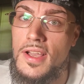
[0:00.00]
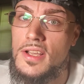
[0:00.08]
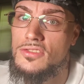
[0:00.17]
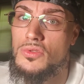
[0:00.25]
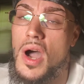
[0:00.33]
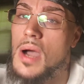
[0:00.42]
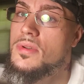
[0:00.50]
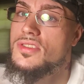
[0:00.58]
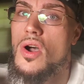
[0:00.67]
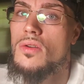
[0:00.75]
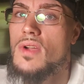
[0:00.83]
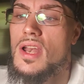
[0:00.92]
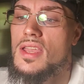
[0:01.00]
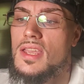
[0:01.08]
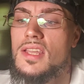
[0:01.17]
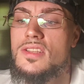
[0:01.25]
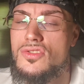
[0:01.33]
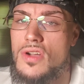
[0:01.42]
So I was already
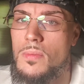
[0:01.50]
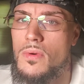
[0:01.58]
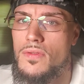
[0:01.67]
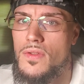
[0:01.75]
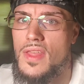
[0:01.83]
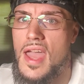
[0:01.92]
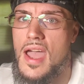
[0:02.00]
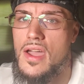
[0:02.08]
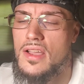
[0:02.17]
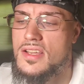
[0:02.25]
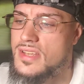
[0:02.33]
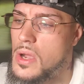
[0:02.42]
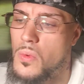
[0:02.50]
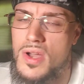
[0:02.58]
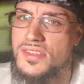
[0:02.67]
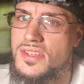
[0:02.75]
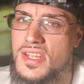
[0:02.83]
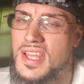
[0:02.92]
in trouble for that, because I
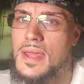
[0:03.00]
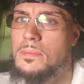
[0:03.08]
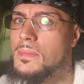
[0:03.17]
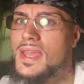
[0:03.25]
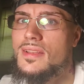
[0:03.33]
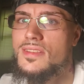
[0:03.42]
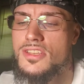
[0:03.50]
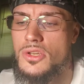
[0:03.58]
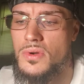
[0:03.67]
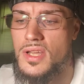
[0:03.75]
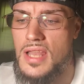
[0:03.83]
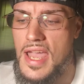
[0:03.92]
wasn't admitting to it.